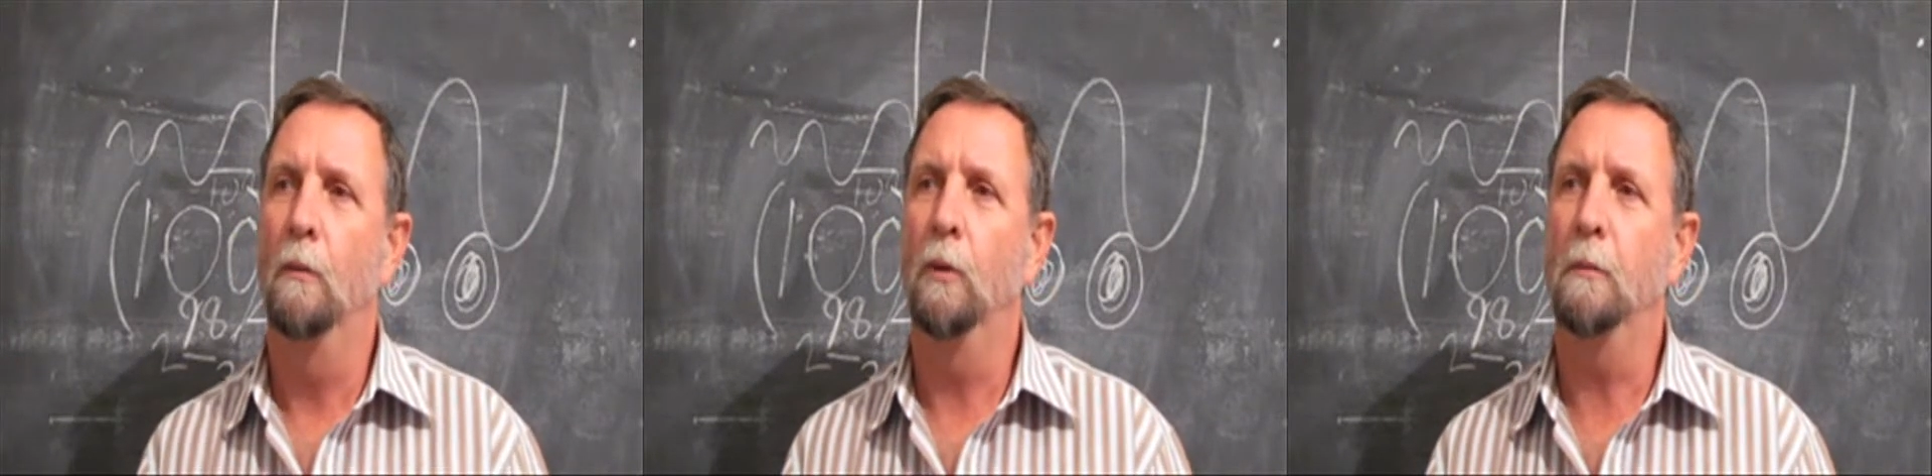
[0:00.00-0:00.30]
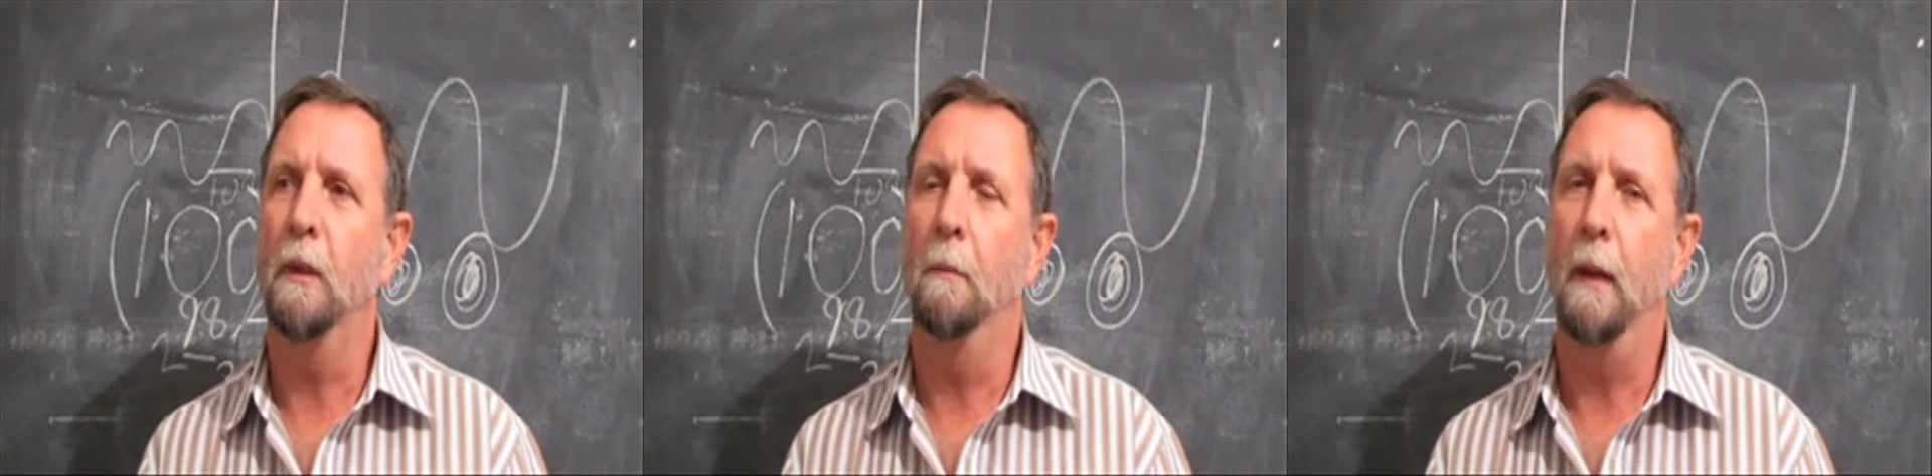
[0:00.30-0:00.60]

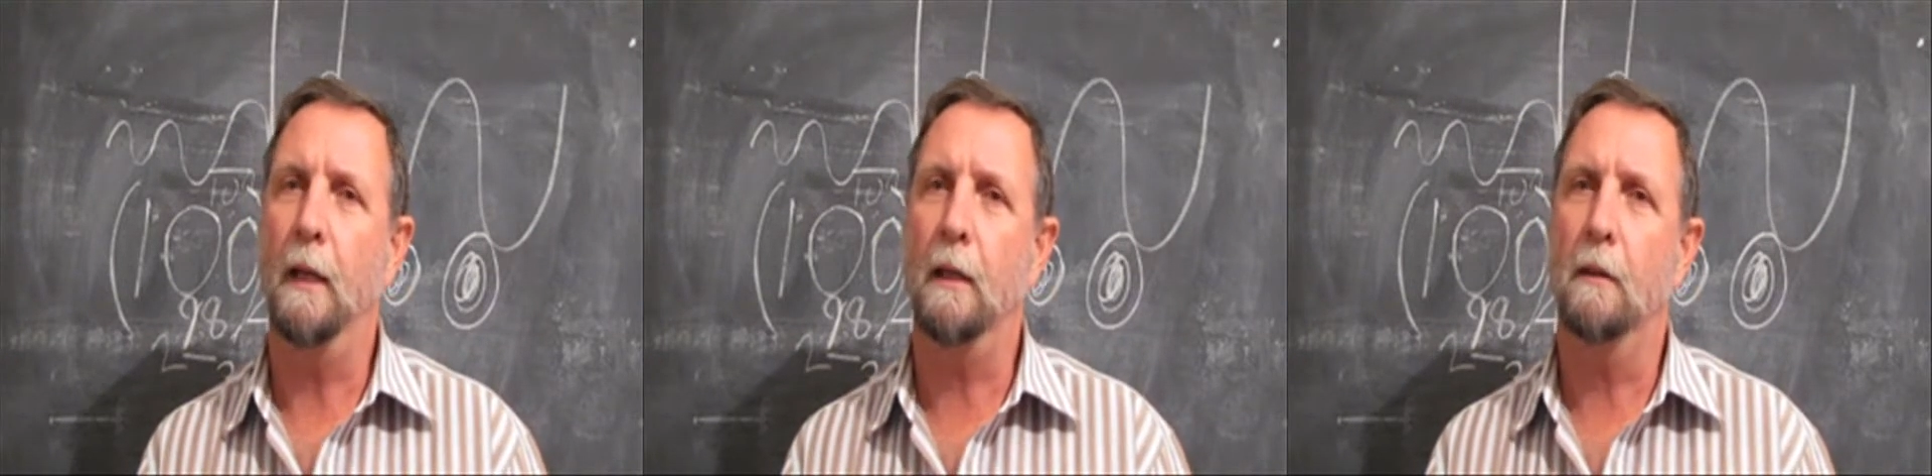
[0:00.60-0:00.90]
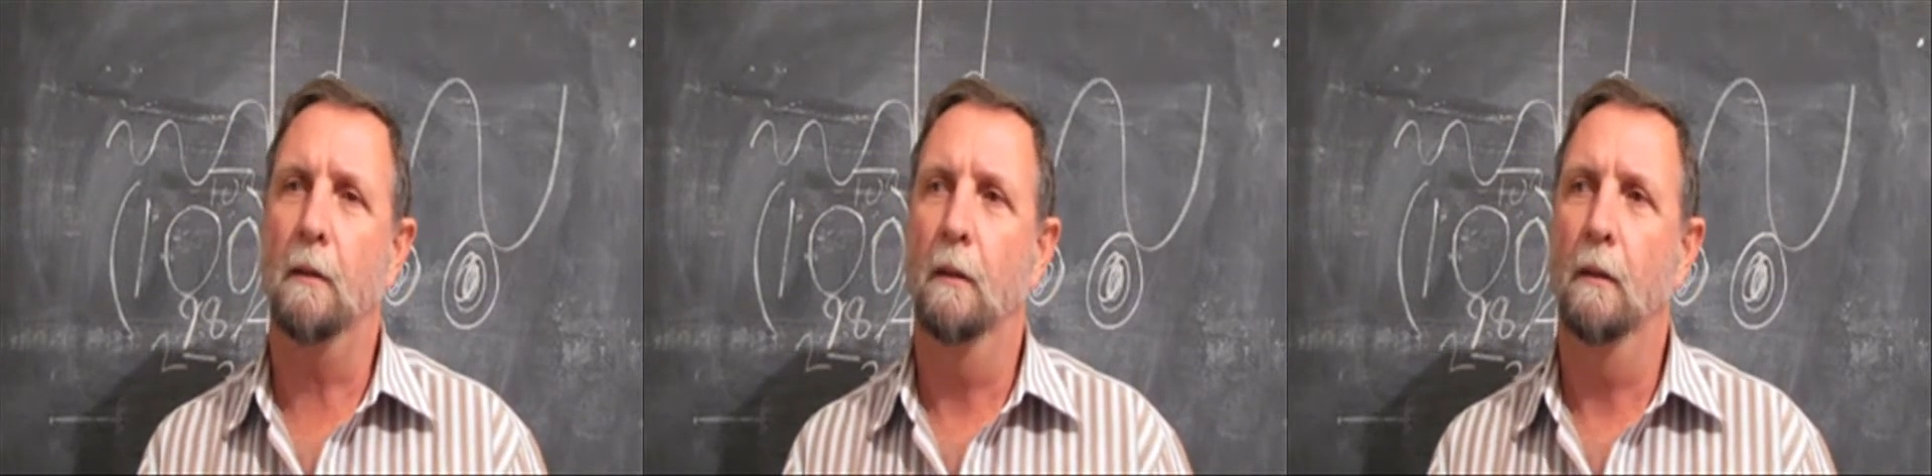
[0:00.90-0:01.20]
would be
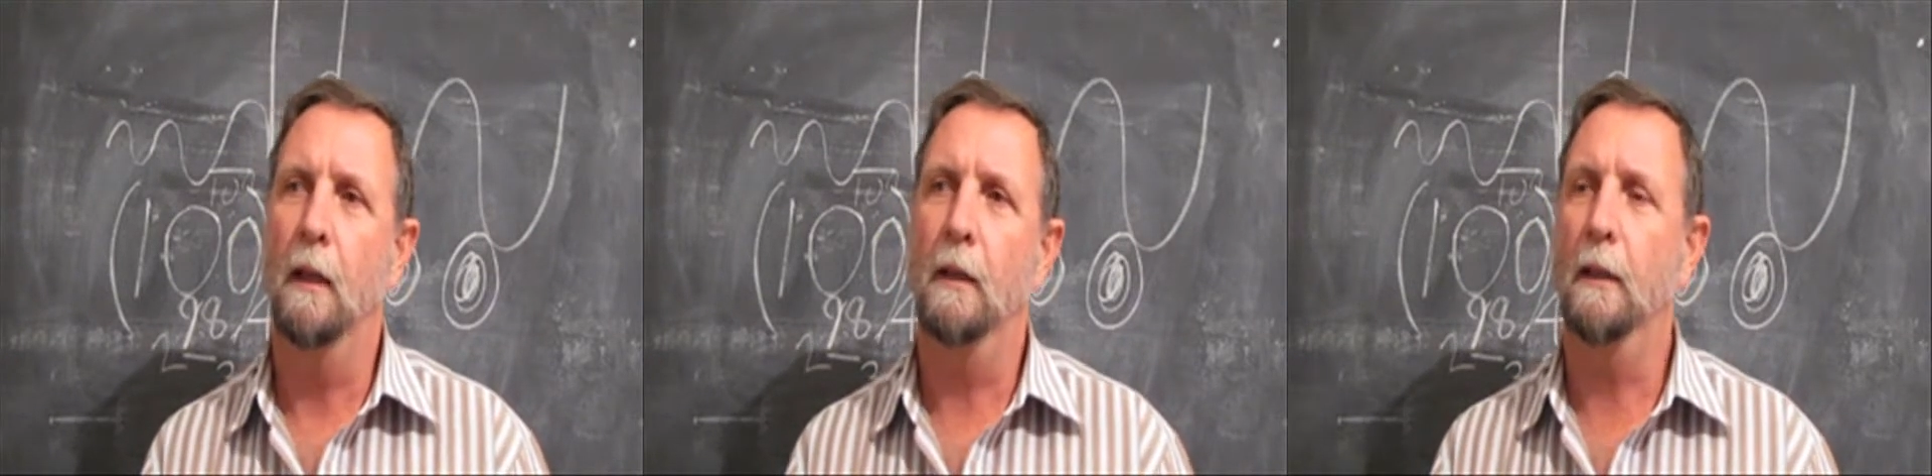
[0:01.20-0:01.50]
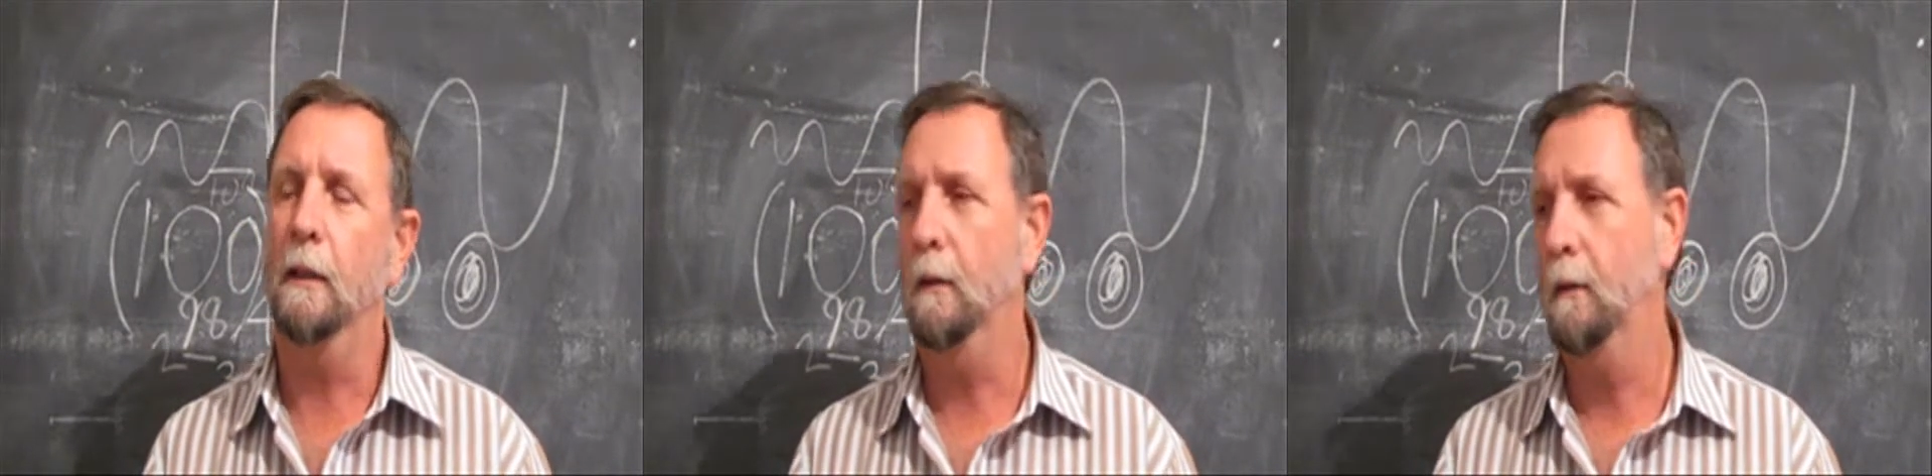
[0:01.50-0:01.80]
buried
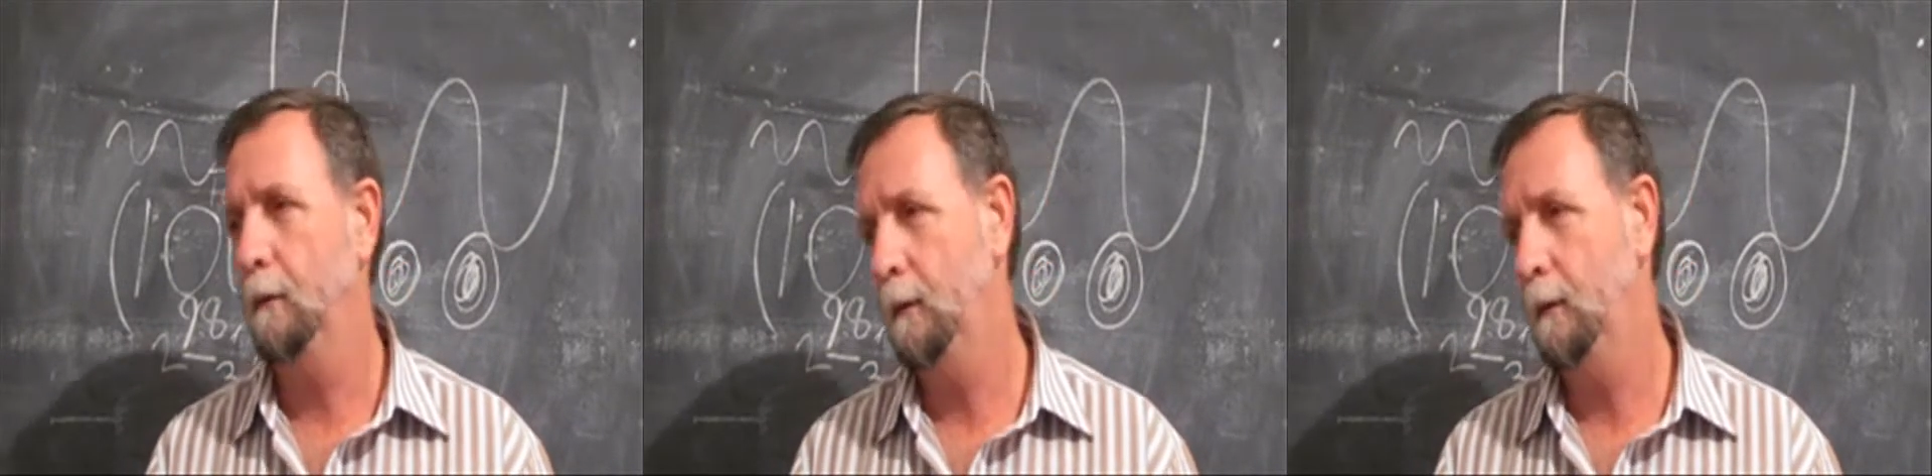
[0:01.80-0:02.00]
and then